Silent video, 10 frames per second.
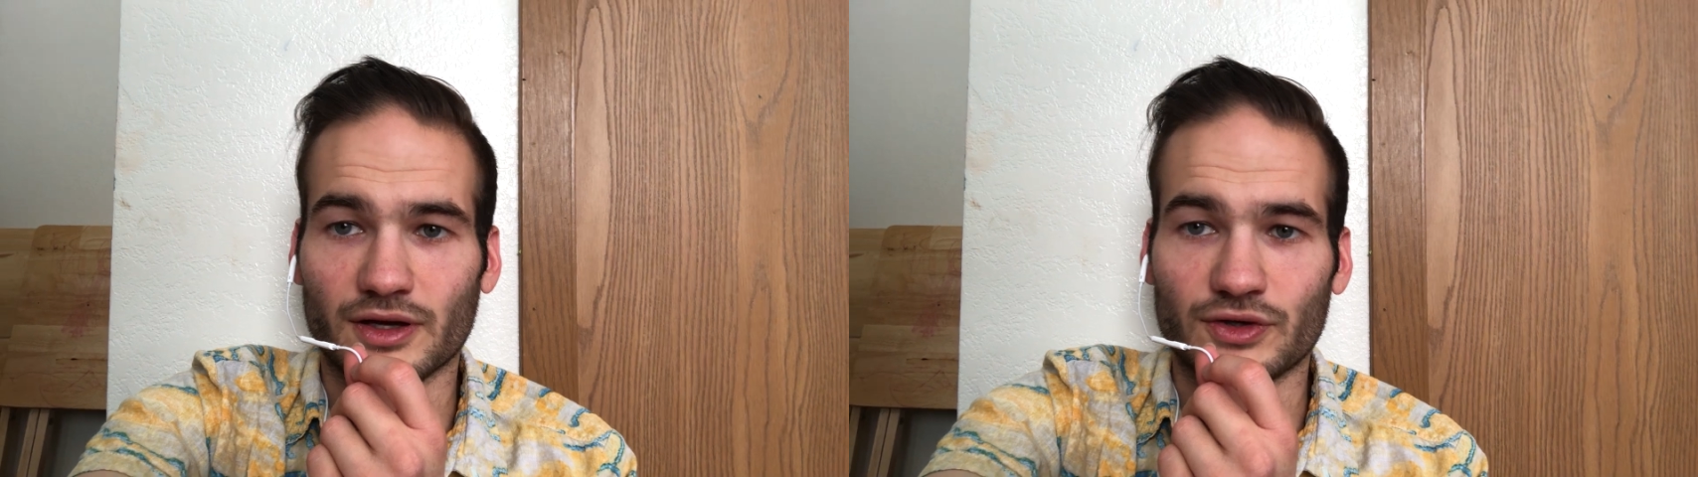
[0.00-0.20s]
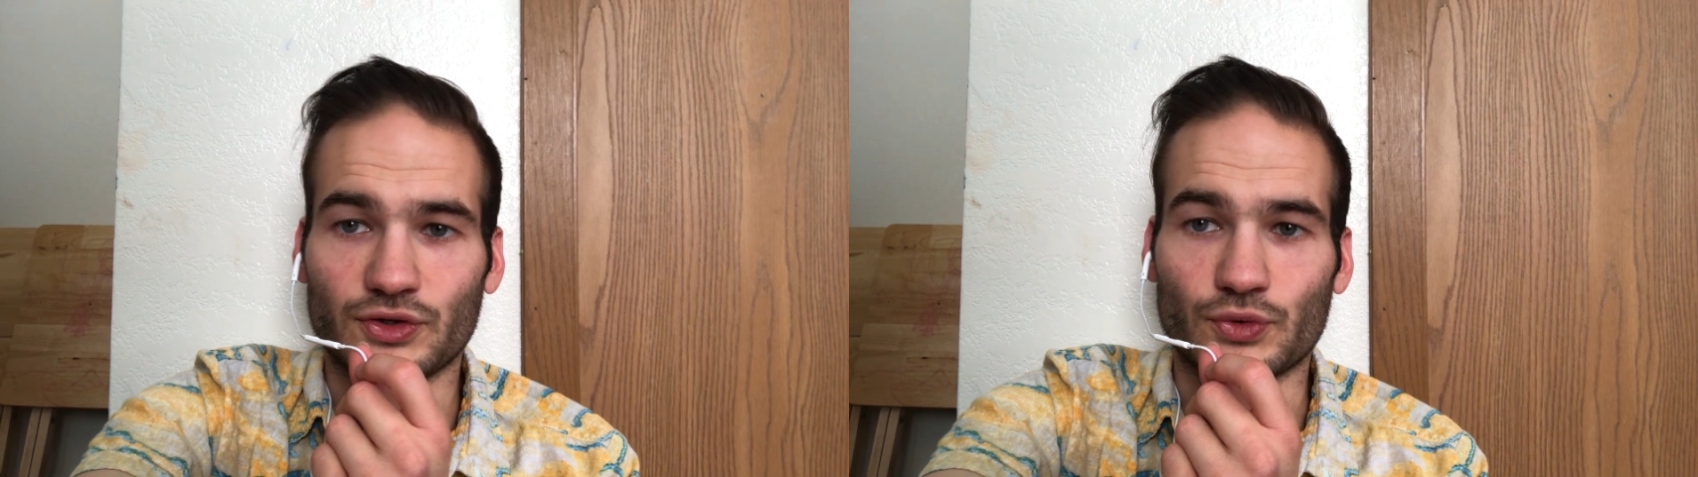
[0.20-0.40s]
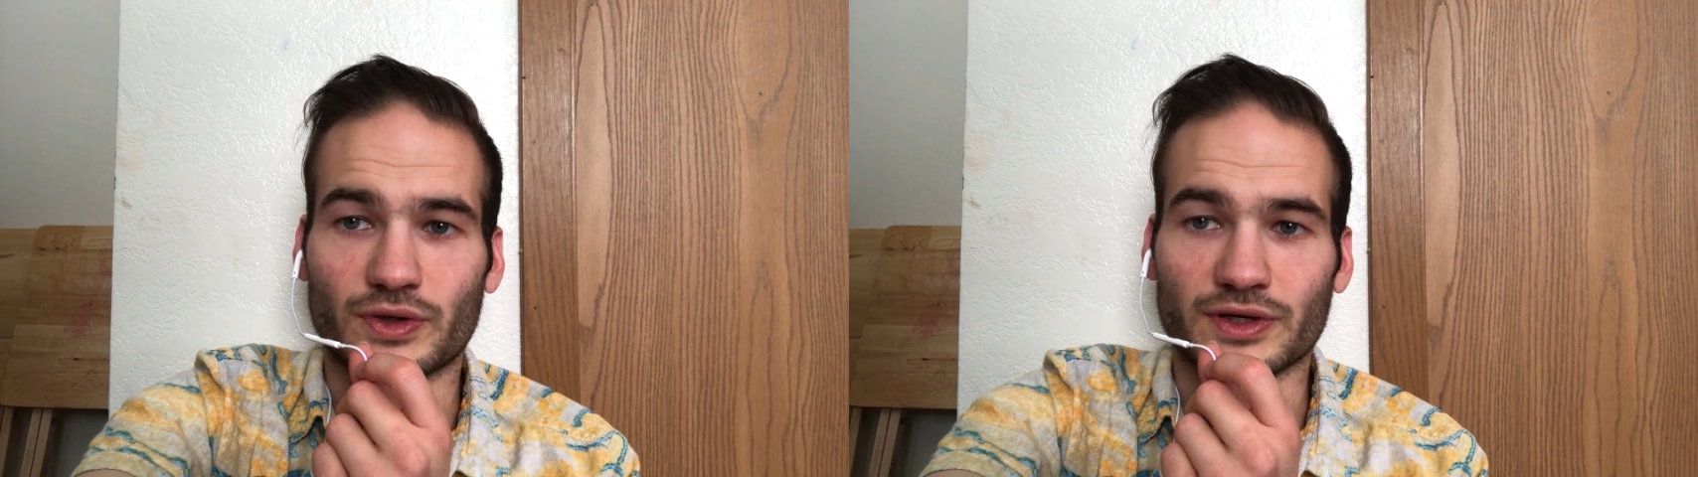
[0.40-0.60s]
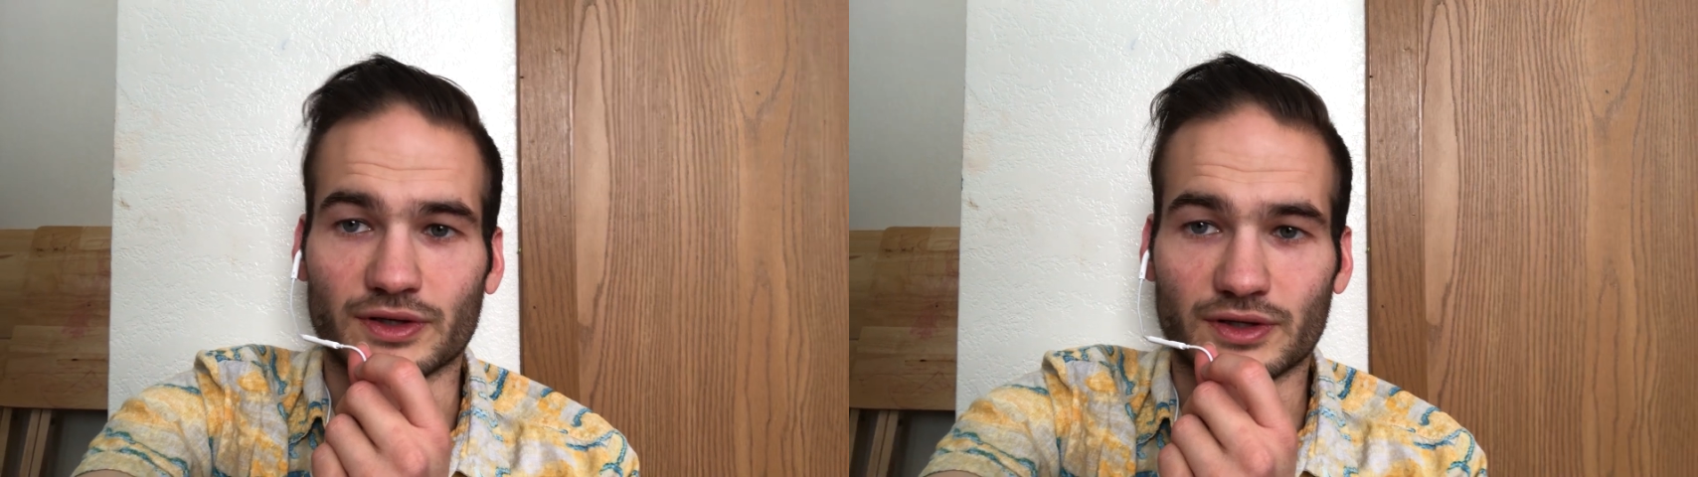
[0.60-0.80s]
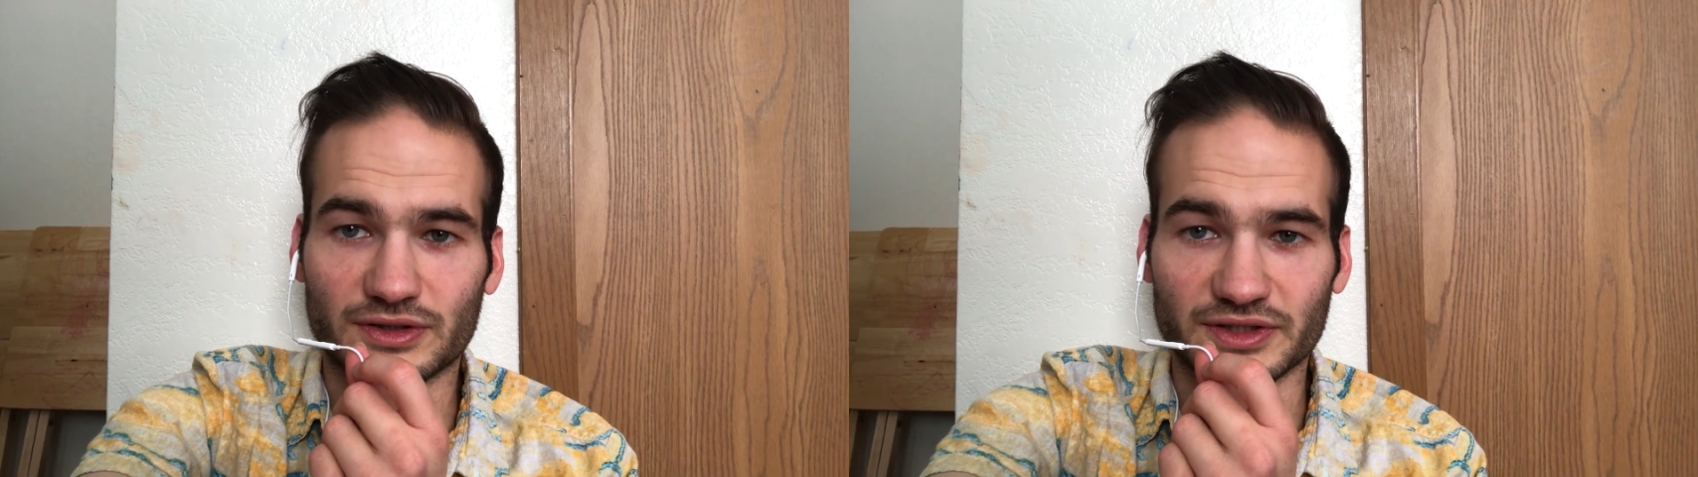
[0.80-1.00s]
you can
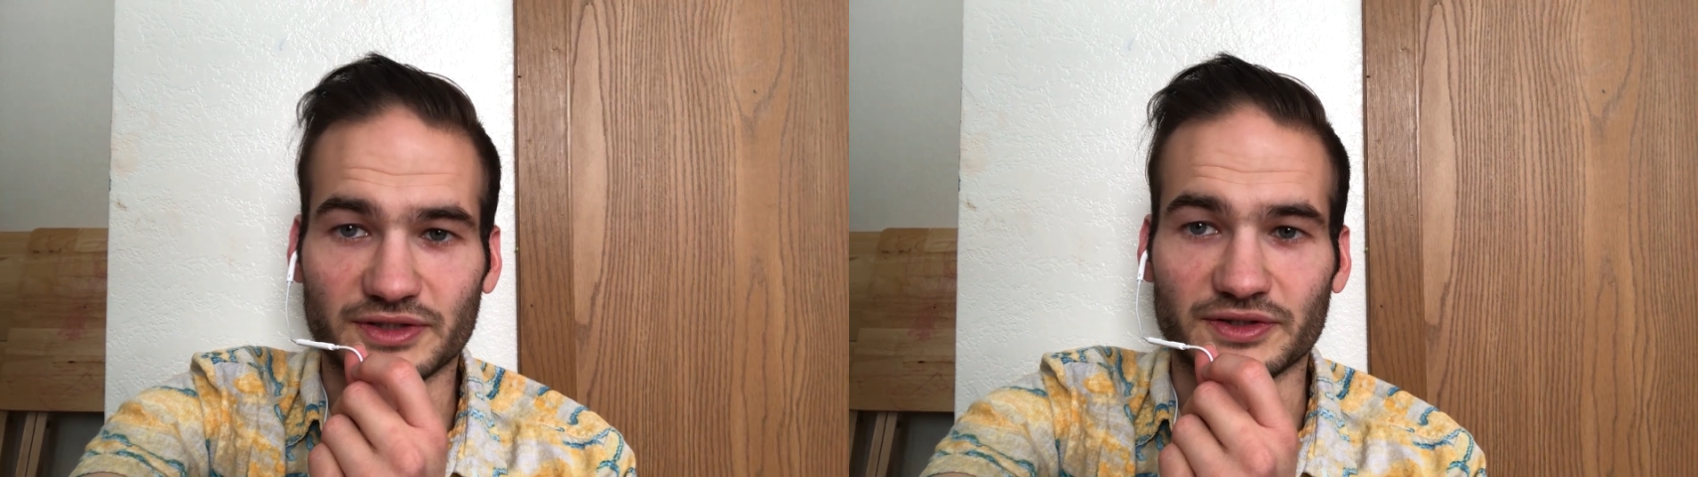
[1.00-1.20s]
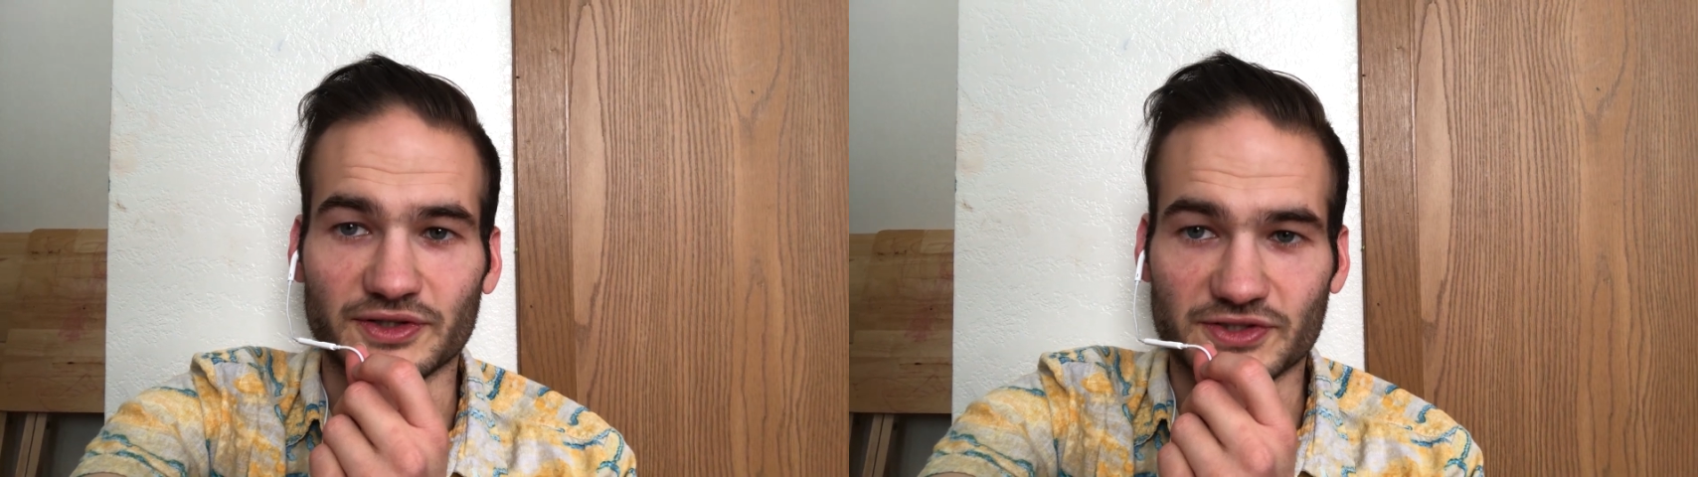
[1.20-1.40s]
clearly